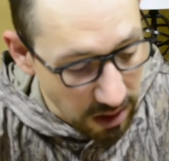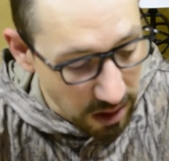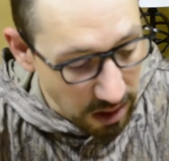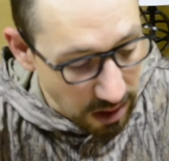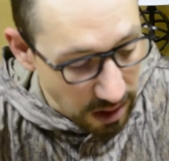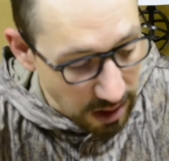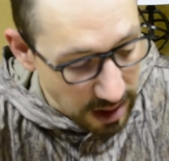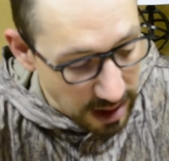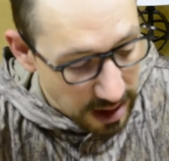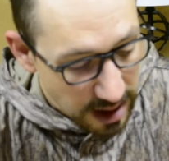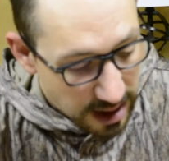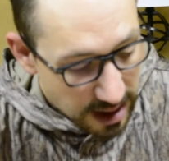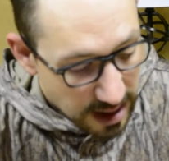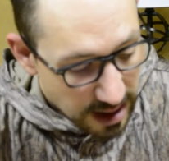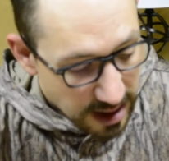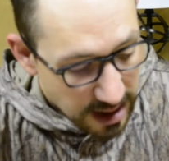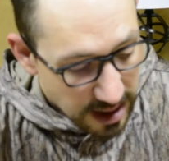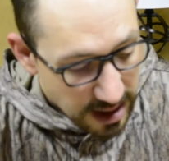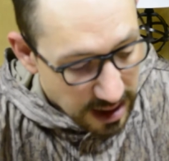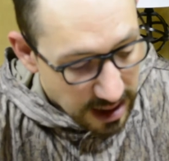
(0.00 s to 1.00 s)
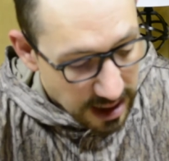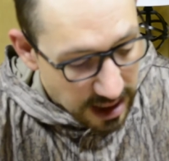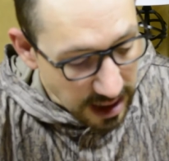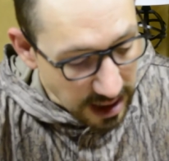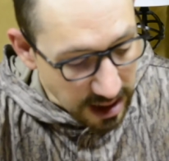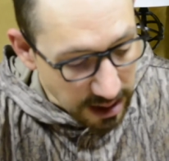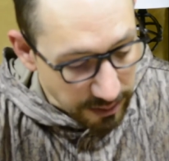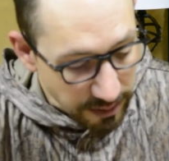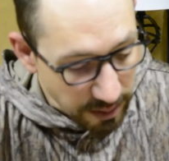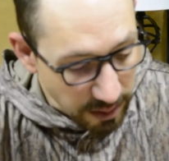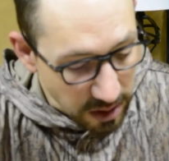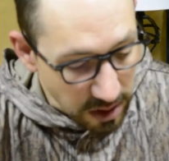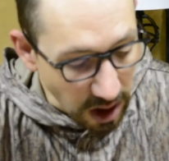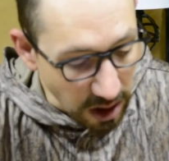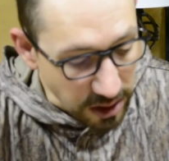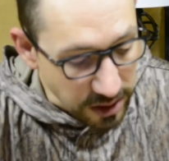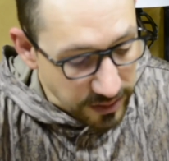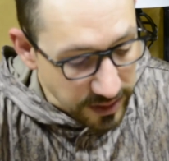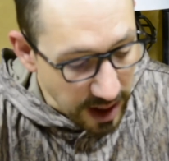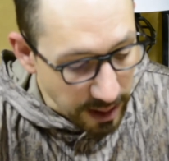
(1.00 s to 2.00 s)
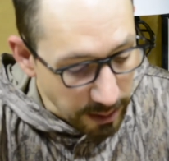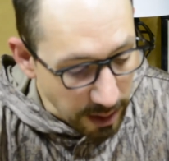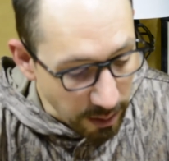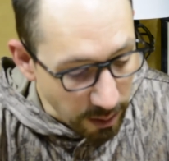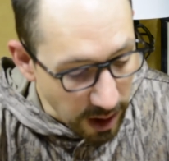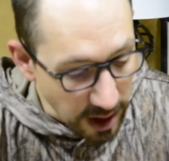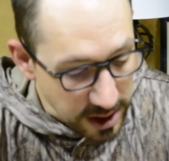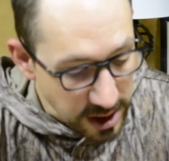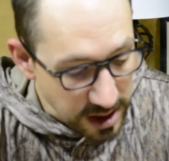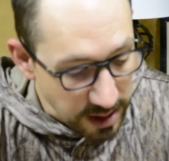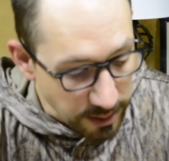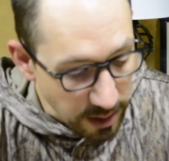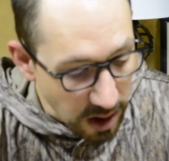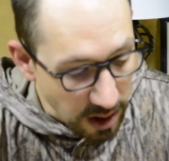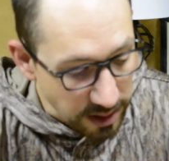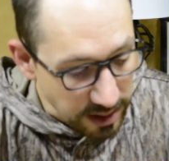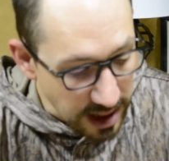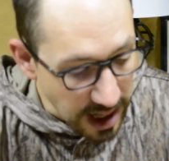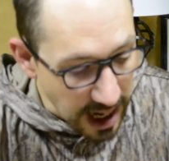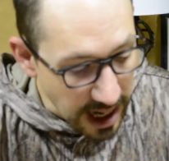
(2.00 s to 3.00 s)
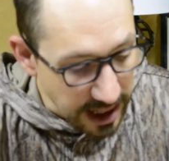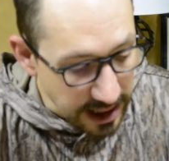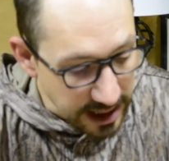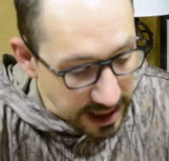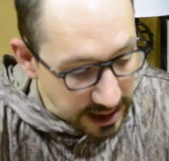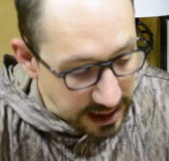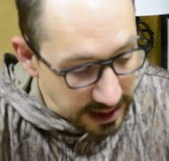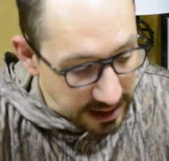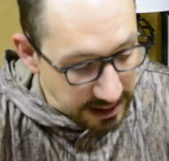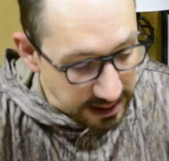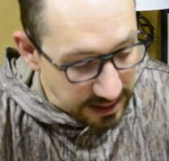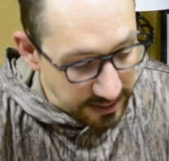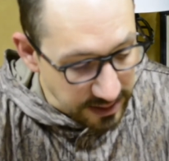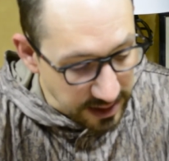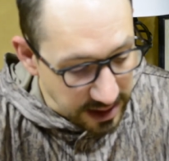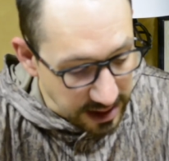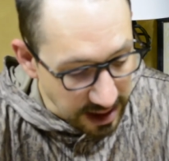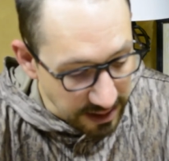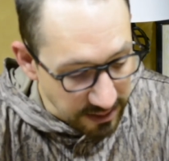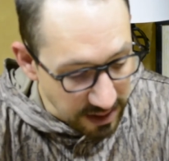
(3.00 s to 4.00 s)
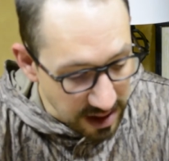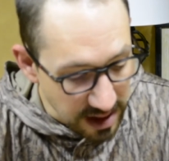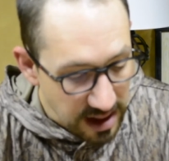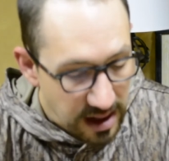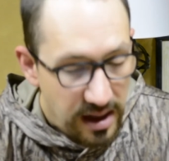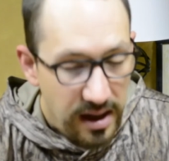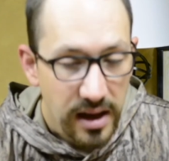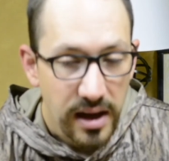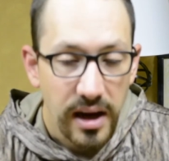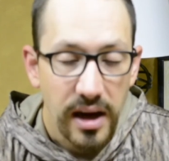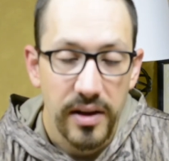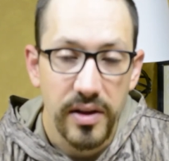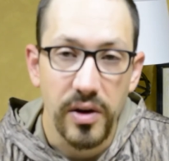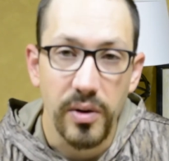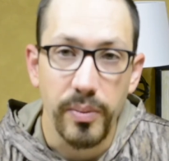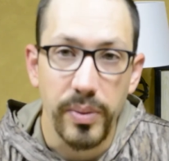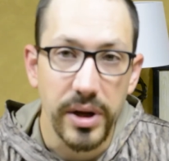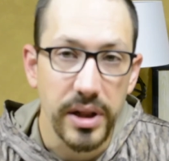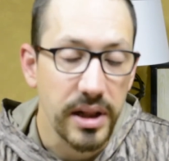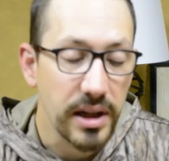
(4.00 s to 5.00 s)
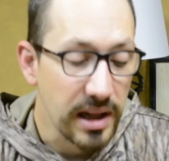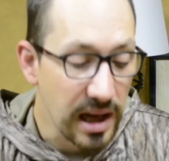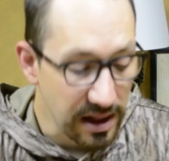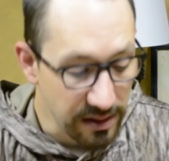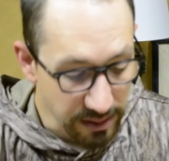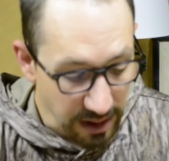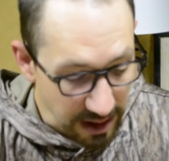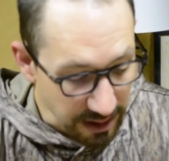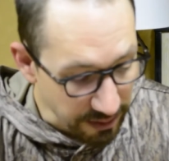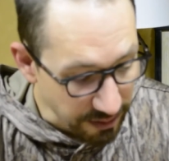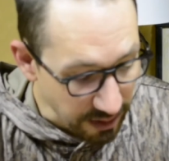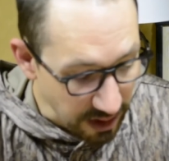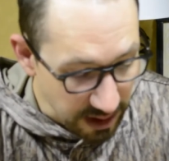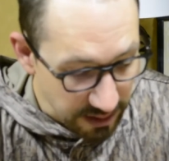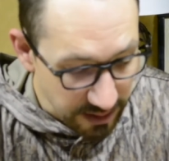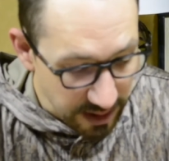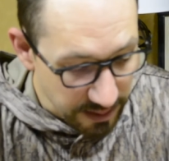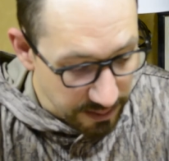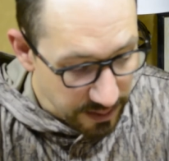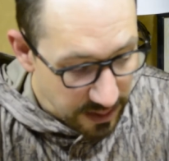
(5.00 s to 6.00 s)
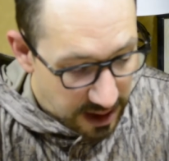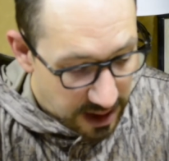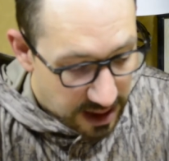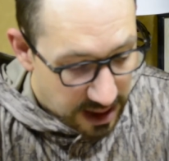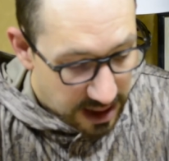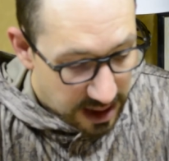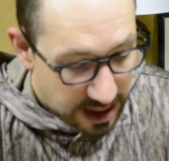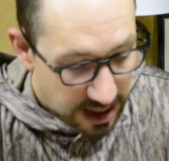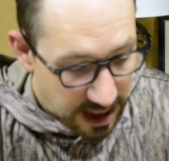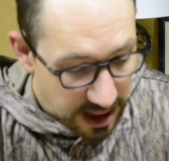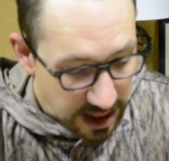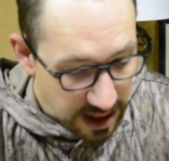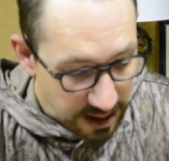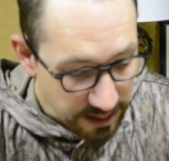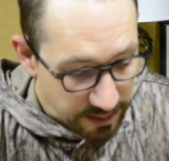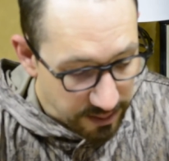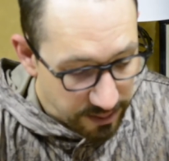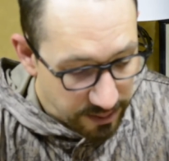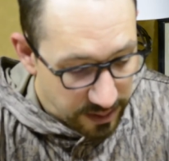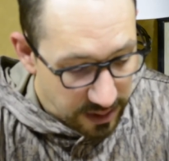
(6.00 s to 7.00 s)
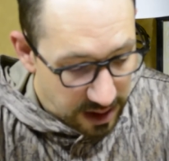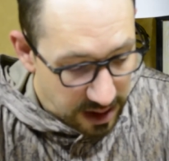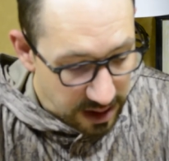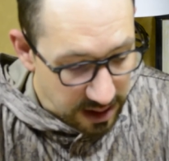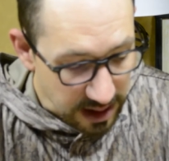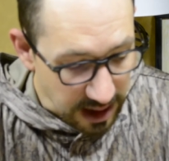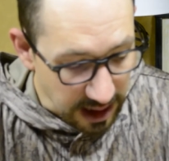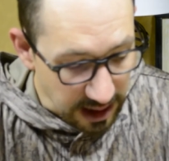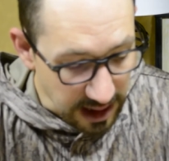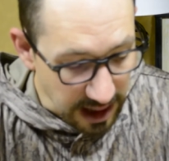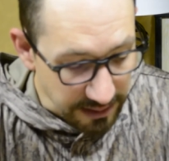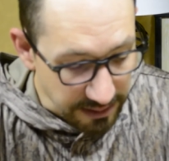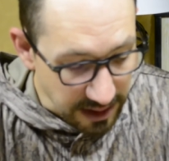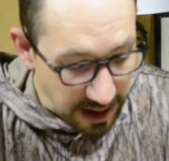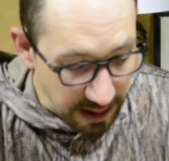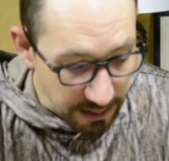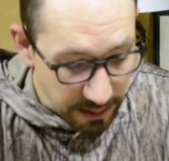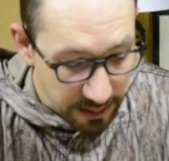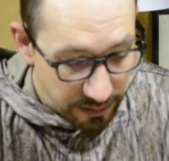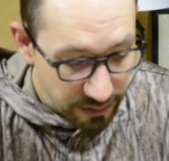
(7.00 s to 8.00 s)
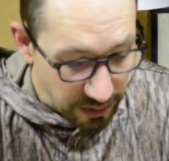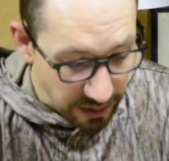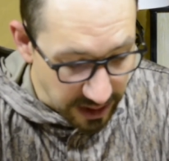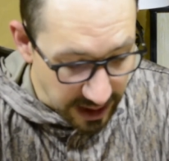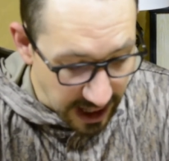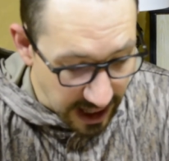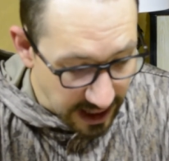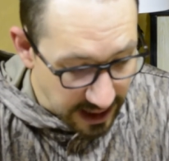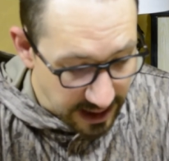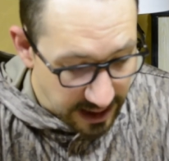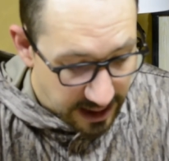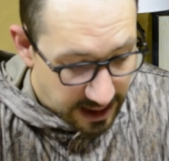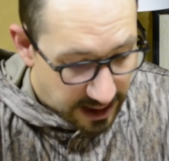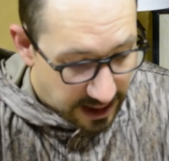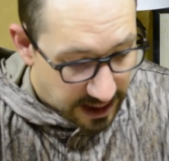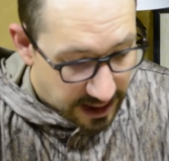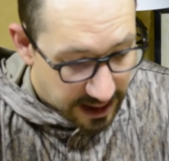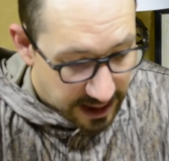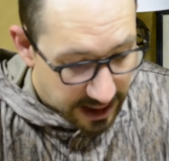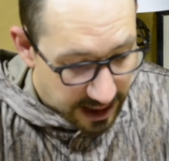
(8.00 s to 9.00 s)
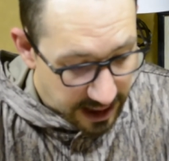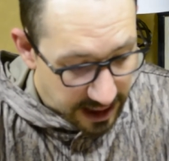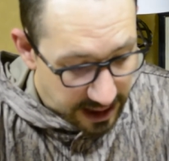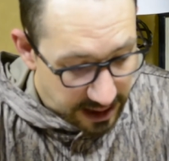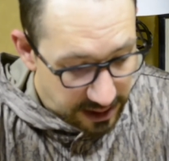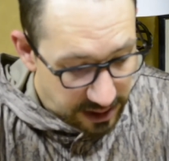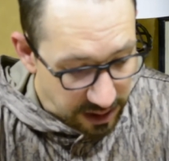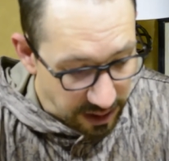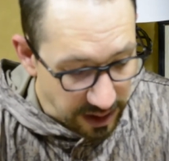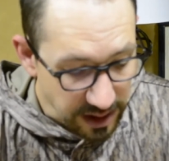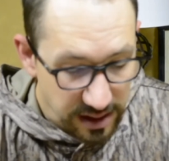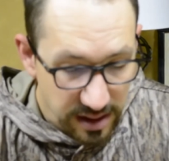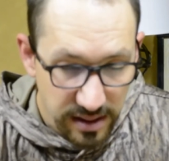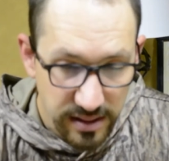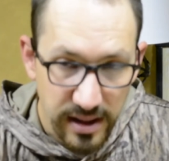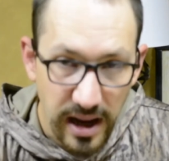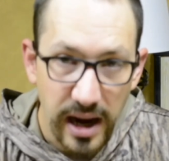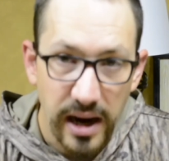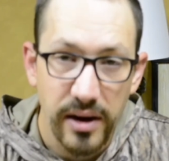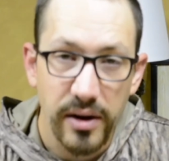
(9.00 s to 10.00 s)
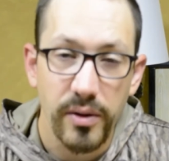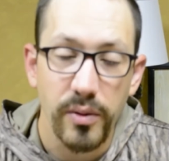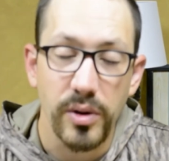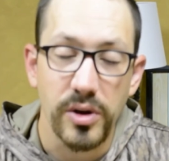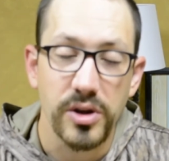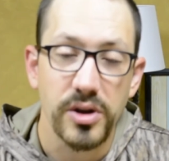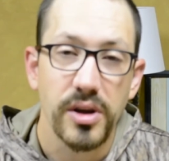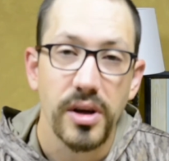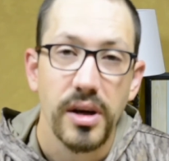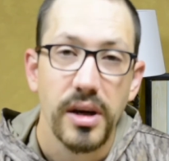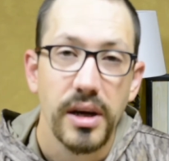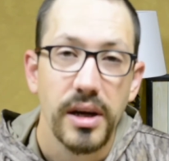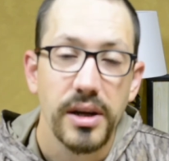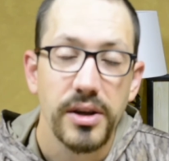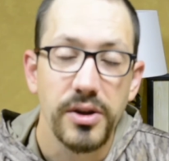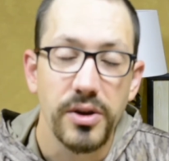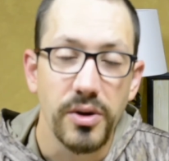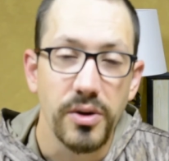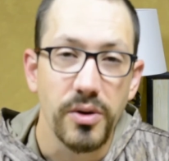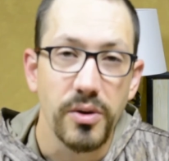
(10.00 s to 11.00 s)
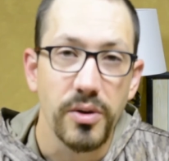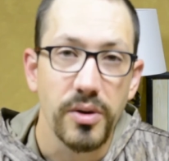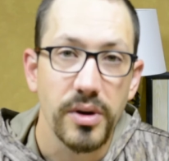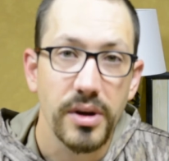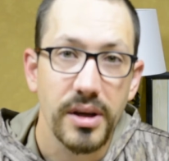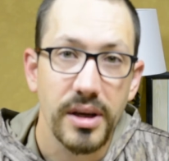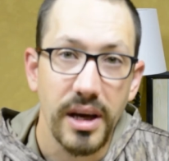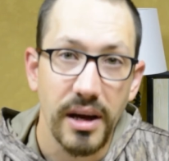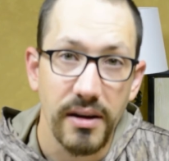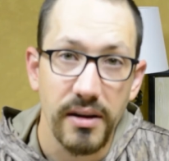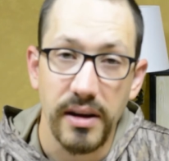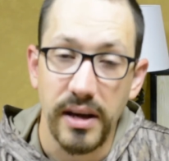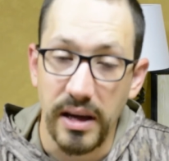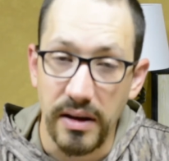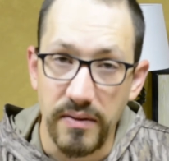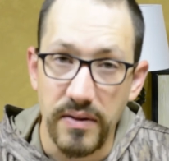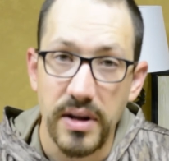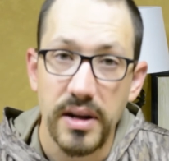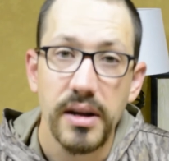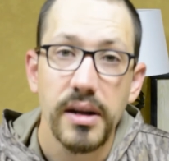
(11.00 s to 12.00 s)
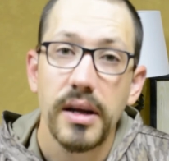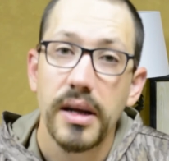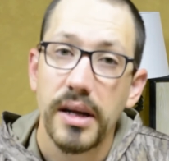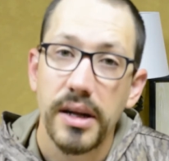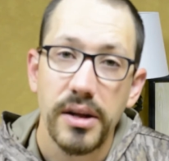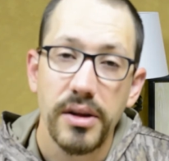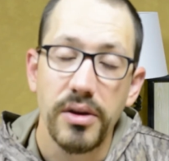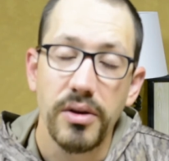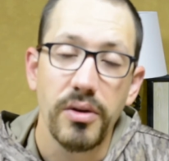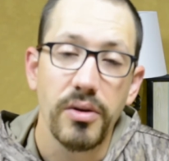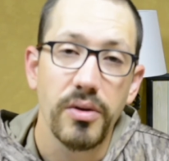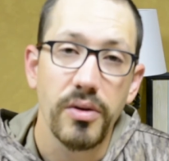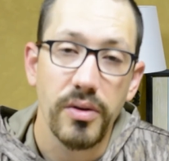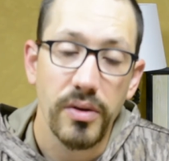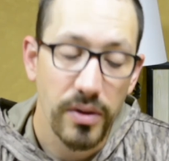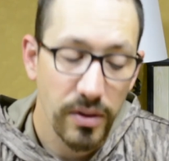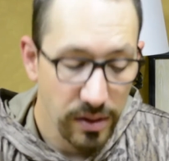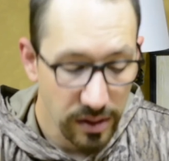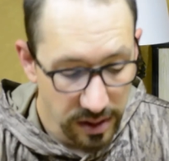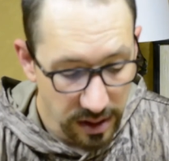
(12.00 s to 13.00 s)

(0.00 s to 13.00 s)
heard. He'd come from a large family and watched them all die in 1977. They were beat to death right in front of him. They left him for dead. And so his desire was to get even, to